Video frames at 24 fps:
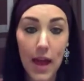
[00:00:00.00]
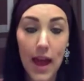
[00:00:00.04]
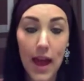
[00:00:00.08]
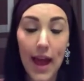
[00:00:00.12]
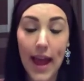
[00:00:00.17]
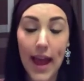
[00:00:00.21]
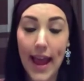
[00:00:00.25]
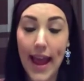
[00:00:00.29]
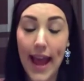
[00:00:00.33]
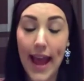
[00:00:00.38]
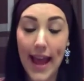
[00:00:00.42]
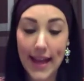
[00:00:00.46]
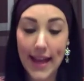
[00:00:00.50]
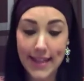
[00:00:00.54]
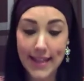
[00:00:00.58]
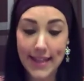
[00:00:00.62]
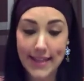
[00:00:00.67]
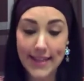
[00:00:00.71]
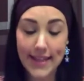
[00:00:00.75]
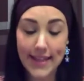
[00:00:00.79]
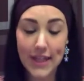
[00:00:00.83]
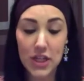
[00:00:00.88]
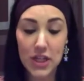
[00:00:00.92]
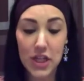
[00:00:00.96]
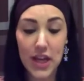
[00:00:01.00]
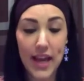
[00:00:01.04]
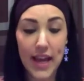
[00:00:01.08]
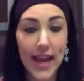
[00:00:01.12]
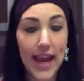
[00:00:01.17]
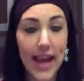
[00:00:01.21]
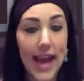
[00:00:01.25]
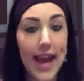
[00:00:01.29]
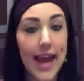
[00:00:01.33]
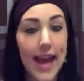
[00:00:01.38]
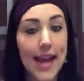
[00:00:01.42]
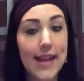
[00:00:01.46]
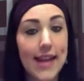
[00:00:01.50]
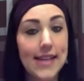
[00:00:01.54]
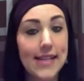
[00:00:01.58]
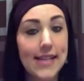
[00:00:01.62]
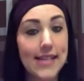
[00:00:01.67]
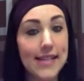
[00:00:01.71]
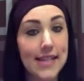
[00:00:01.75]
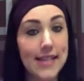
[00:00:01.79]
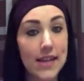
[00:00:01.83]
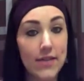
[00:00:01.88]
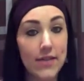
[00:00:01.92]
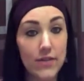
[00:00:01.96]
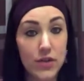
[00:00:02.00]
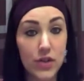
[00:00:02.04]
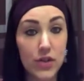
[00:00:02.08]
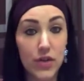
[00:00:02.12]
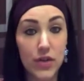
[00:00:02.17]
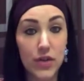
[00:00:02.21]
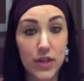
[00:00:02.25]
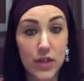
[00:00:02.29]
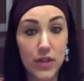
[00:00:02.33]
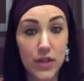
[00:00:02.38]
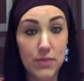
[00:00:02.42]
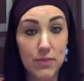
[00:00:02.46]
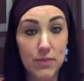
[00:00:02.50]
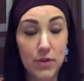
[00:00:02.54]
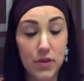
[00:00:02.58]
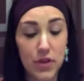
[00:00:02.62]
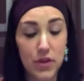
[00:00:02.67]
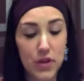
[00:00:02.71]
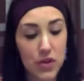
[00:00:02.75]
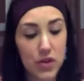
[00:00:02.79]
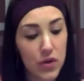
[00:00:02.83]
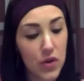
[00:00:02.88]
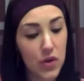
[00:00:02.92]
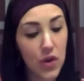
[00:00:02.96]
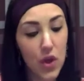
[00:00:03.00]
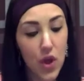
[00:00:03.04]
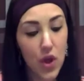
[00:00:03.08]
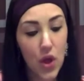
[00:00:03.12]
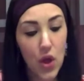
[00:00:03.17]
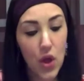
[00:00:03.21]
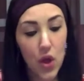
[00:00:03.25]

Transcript: I had CJ, and instead of returning to birth control,